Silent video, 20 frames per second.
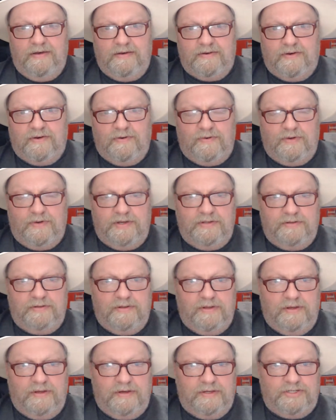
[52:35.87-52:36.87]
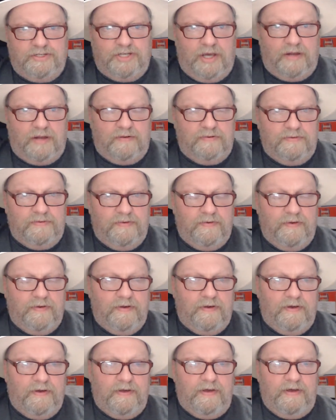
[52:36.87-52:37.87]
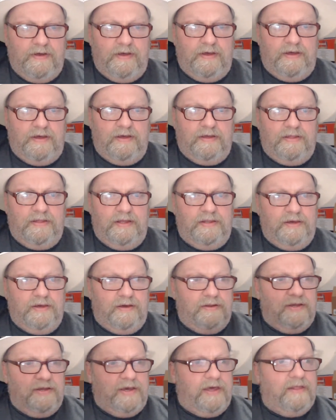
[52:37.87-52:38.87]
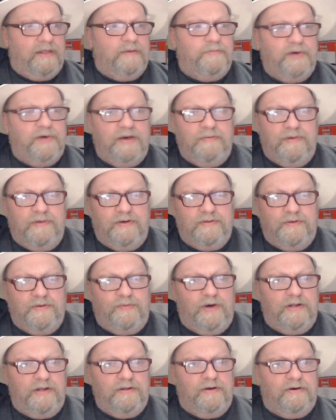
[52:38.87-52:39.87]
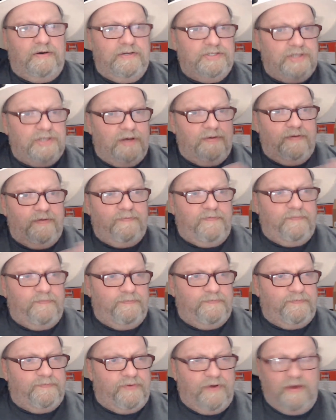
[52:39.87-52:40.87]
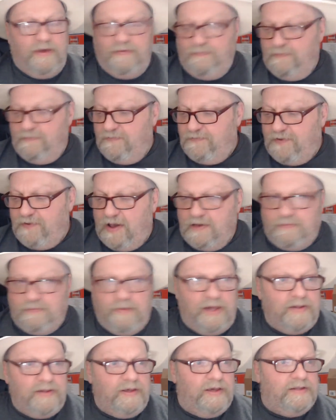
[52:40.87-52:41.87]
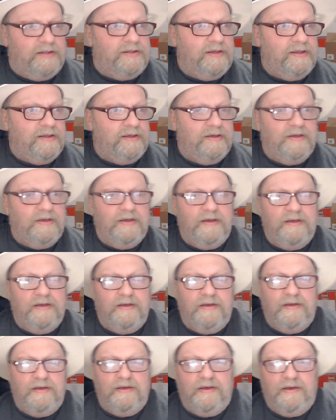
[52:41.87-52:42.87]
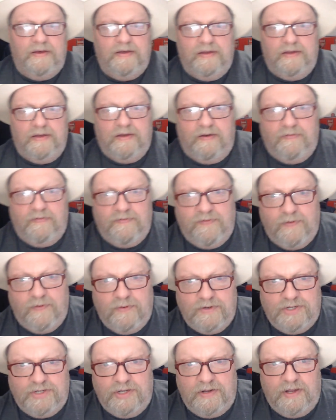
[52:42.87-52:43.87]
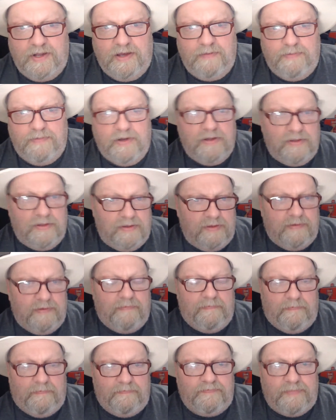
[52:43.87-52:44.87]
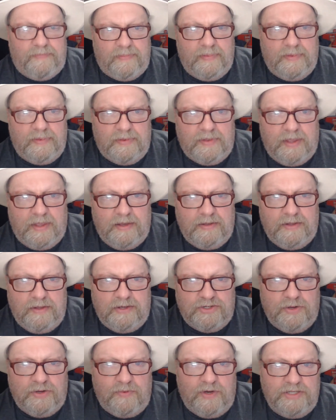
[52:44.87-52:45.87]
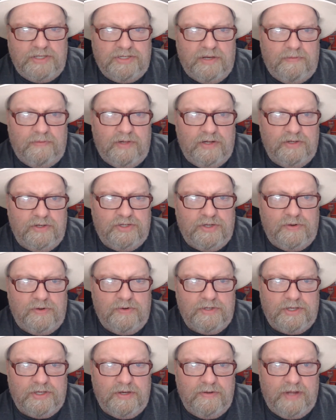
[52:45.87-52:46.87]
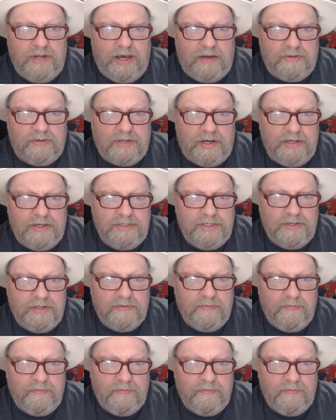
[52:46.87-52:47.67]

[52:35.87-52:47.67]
calling channel. Then you're going to get the people on the 19. So it's pretty fragmented, unfortunately. But there's always someone to talk to nowadays.